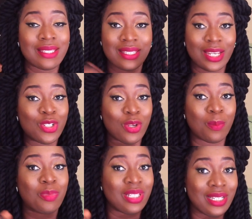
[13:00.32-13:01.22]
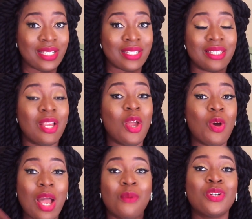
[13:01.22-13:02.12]
section, please,
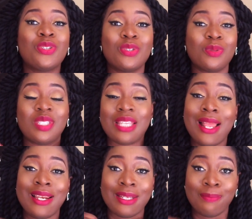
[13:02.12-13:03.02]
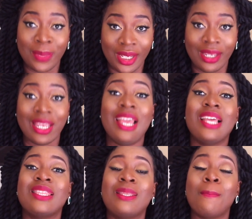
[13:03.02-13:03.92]
I want you to be telling me
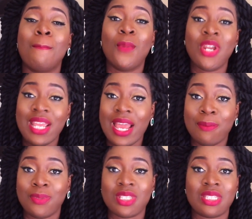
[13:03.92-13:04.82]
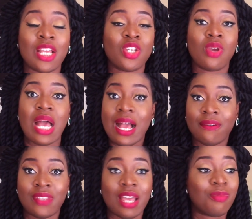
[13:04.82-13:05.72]
the money habits that you
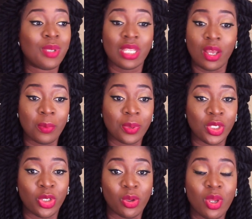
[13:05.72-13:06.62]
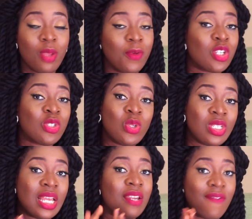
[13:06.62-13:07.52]
have that have been helping you, because
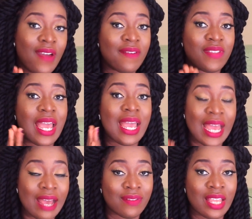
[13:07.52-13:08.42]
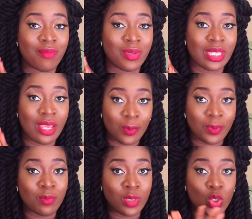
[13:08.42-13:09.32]
those are the 5 that I have that have been
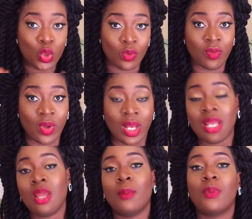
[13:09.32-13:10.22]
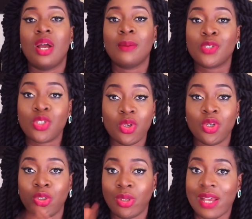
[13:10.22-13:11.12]
helping me so far. But I'm sure
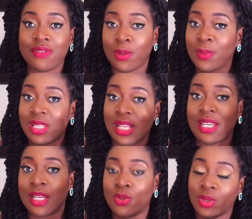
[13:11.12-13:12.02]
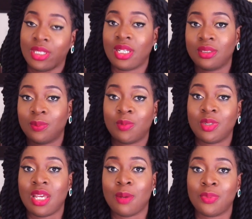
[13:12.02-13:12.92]
you have something that you're doing that's
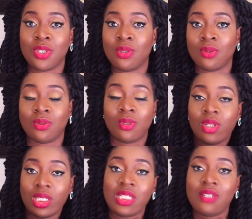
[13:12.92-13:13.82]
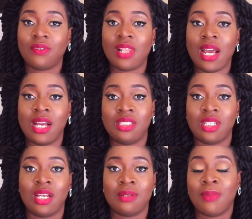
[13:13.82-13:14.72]
probably helping you live large
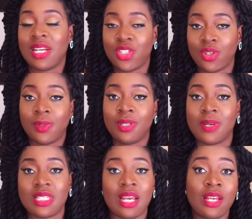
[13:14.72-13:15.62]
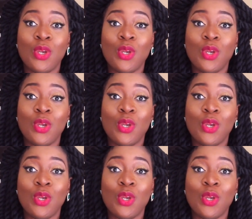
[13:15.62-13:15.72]
and manage your money better.